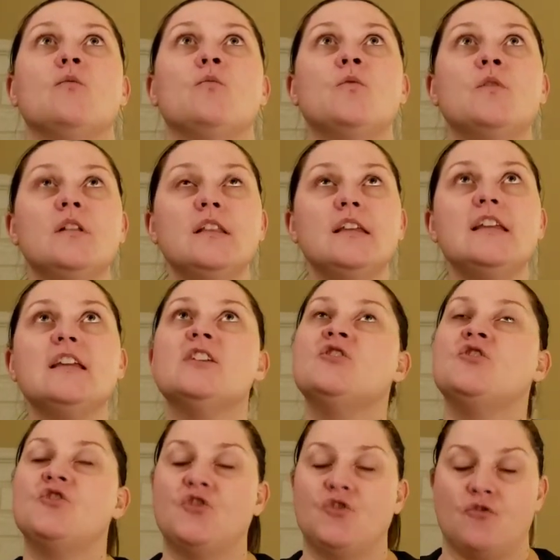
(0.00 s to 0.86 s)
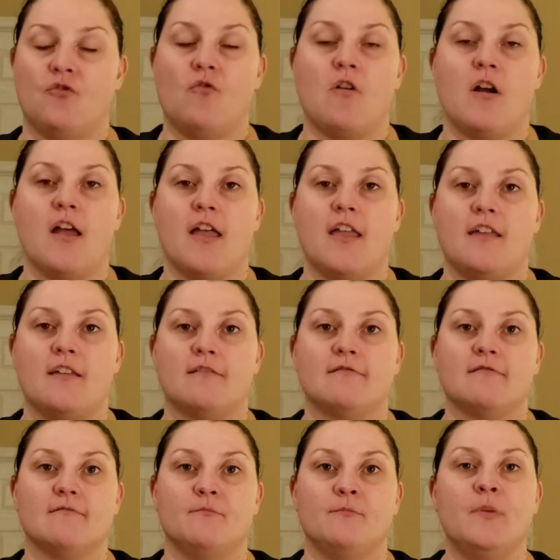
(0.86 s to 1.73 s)
really enjoy
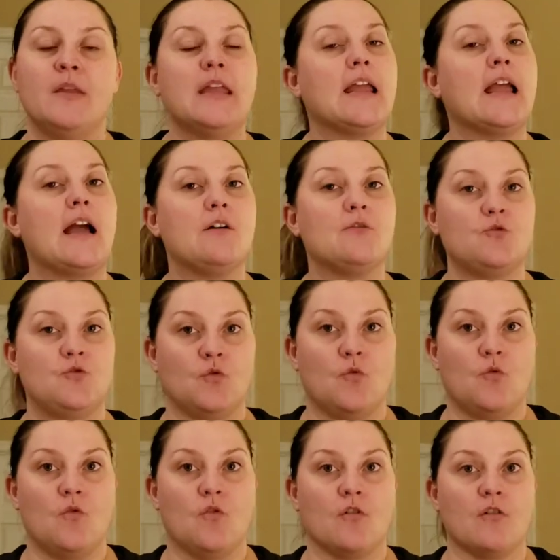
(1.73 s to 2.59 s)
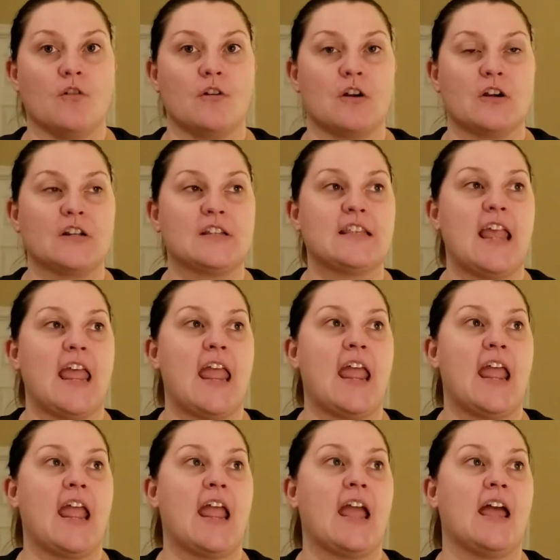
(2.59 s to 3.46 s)
being outdoors
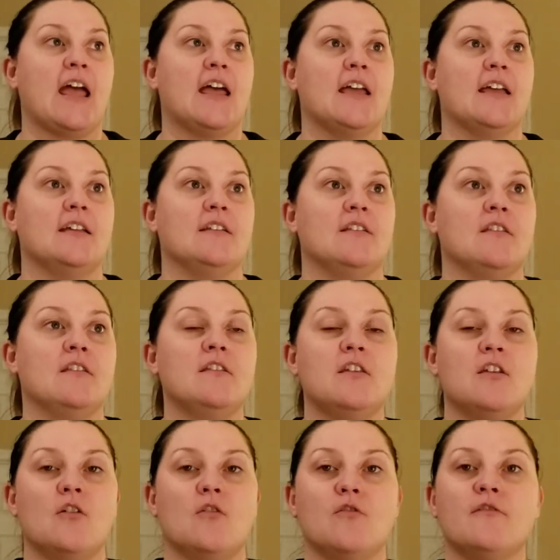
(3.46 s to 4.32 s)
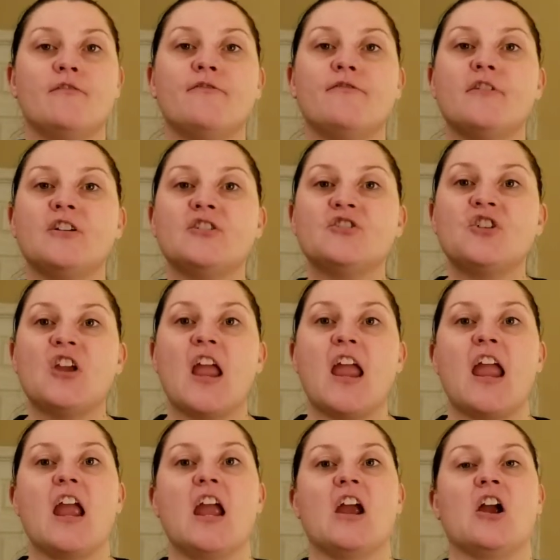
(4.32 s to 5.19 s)
and, you know, the fresh
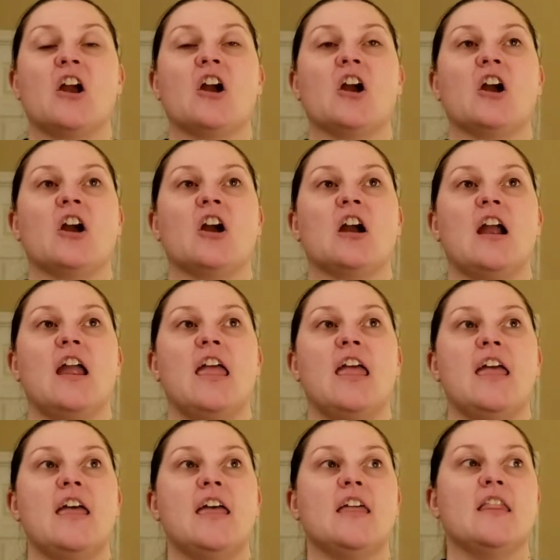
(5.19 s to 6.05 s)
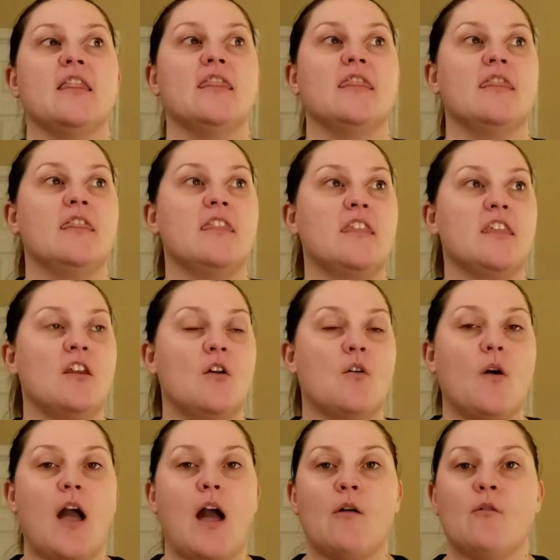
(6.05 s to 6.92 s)
air and, you
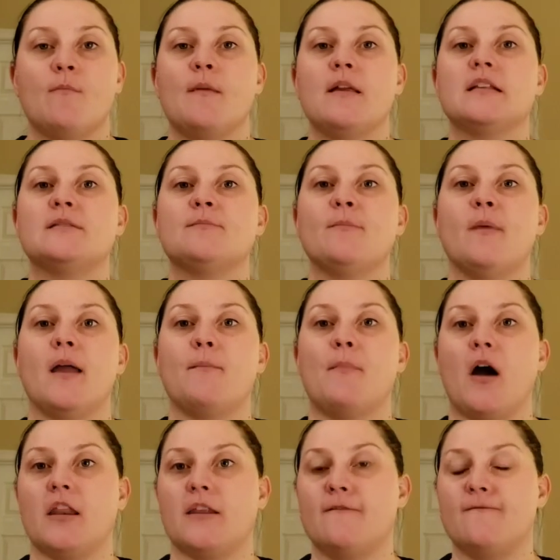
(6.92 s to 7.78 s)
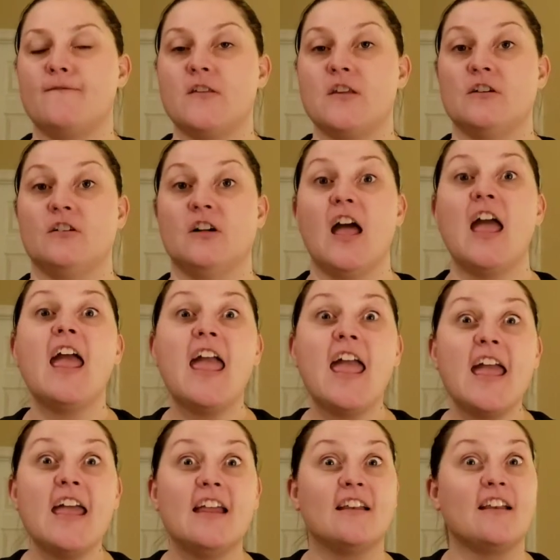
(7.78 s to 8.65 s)
know, how it makes my body feel.
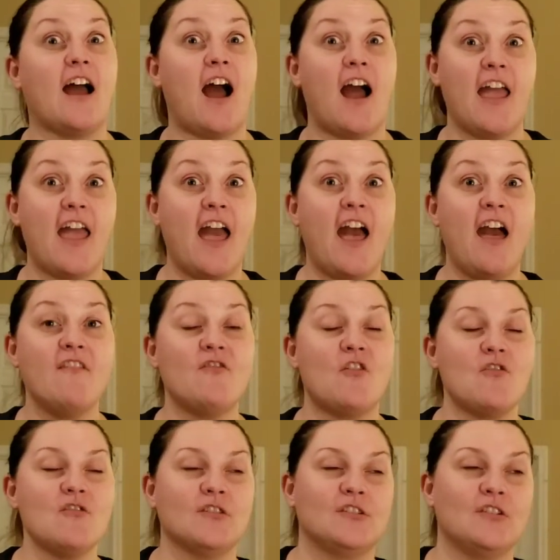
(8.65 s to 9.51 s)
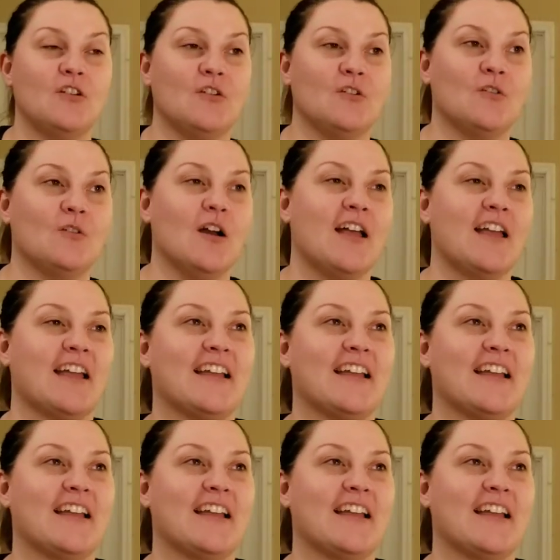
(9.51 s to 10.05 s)
And I have also